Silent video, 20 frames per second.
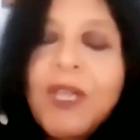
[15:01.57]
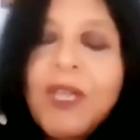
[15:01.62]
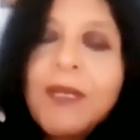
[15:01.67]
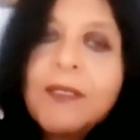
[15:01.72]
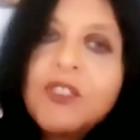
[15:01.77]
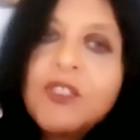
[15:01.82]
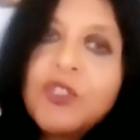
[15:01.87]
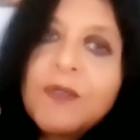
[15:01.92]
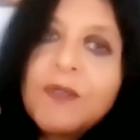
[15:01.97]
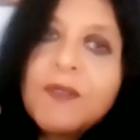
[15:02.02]

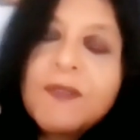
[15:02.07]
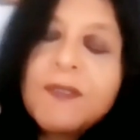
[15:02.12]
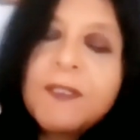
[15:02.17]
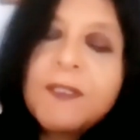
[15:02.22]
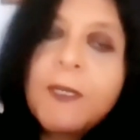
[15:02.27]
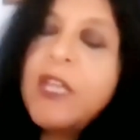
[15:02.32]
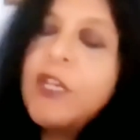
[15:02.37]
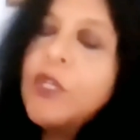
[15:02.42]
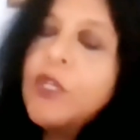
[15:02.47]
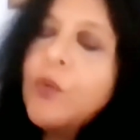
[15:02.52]
challenges.
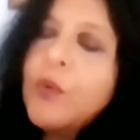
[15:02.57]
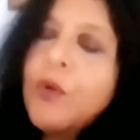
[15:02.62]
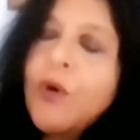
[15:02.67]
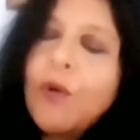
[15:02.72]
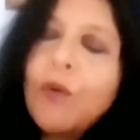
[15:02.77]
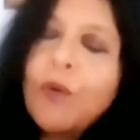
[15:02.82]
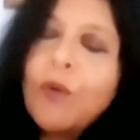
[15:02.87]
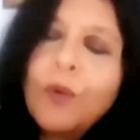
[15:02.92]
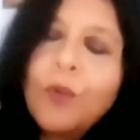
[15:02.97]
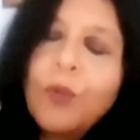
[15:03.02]
And you were
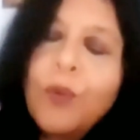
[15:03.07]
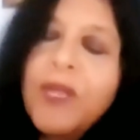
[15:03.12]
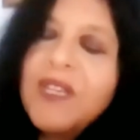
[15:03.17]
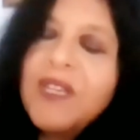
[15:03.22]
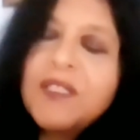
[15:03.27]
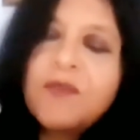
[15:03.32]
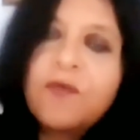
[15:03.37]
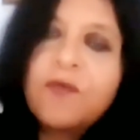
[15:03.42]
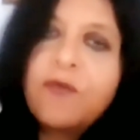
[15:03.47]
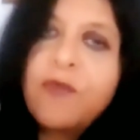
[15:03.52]

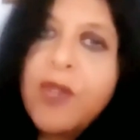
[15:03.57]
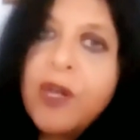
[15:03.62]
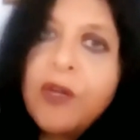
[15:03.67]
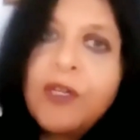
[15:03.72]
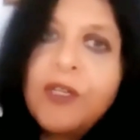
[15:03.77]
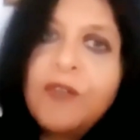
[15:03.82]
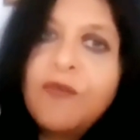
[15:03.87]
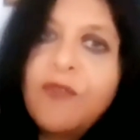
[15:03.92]
always very,